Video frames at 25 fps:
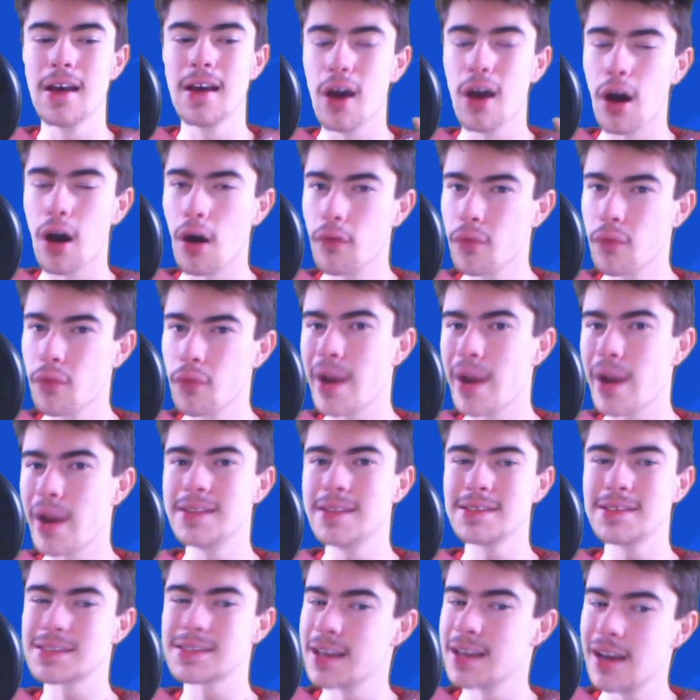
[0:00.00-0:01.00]
of
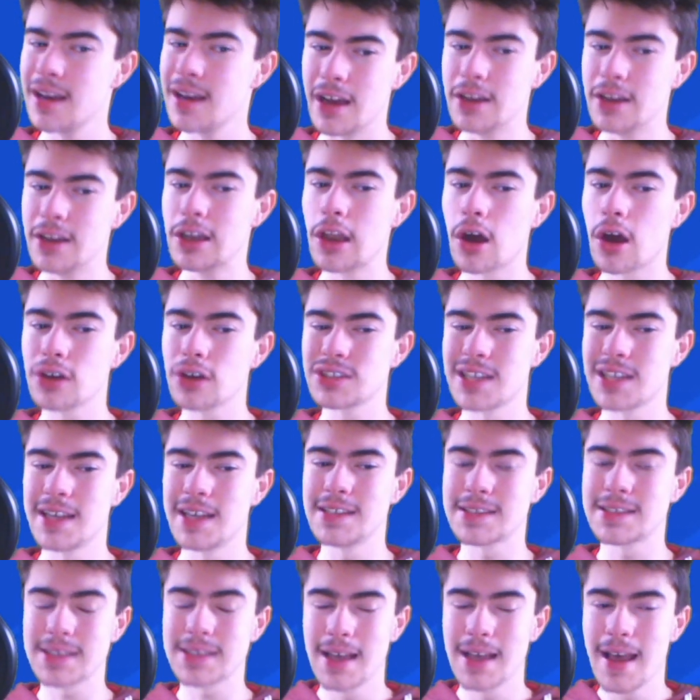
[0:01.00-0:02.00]
wins and
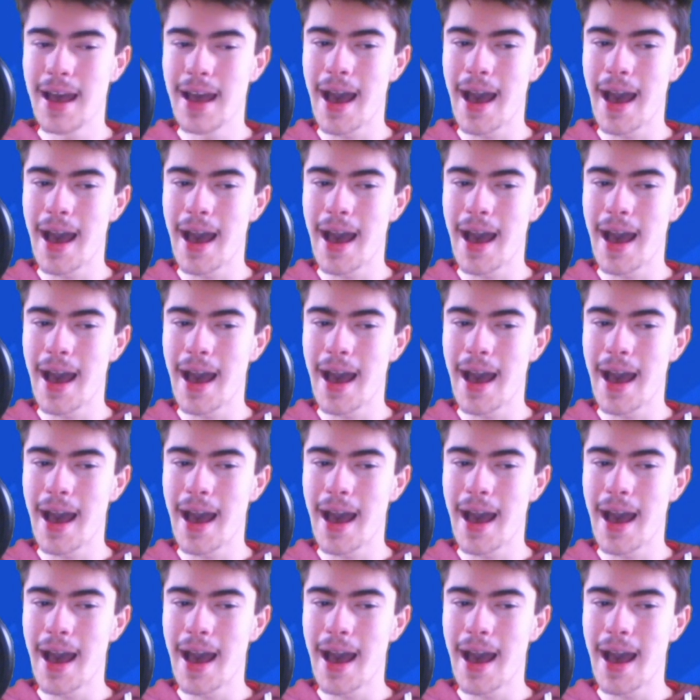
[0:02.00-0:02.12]
losses,